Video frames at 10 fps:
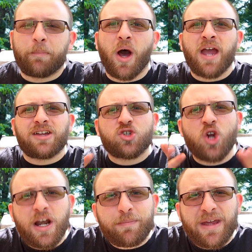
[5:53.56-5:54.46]
But
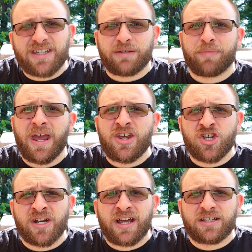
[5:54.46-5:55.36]
try to be as
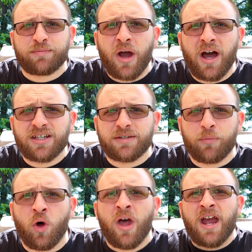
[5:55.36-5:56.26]
patient as
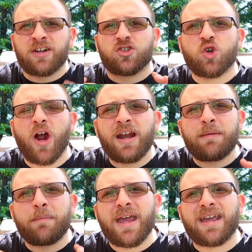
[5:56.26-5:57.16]
possible and try
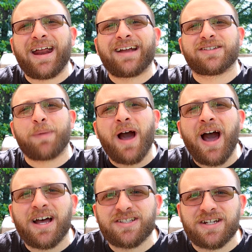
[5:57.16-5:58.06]
to make it as
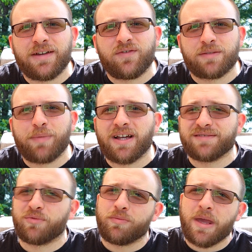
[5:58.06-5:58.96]
positive as
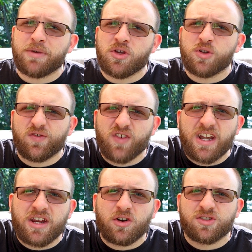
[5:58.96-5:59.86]
possible. Maybe use
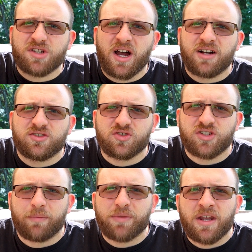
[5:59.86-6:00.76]
feeding on tongs or
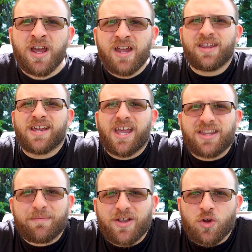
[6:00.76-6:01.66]
something to get
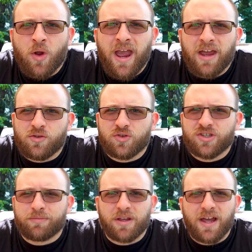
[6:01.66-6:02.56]
them in your hand or
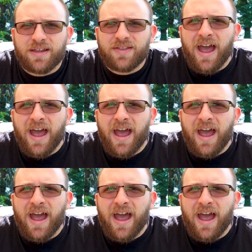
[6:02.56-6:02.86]
something like